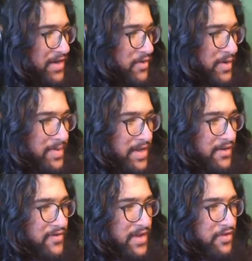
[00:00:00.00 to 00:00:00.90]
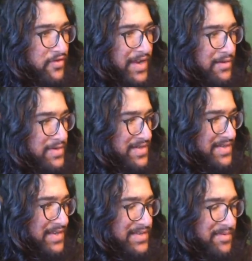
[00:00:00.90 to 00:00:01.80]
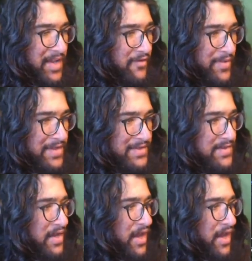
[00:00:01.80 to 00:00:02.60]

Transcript: and I don't want to be here for like 3 hours discussing Maiev builds.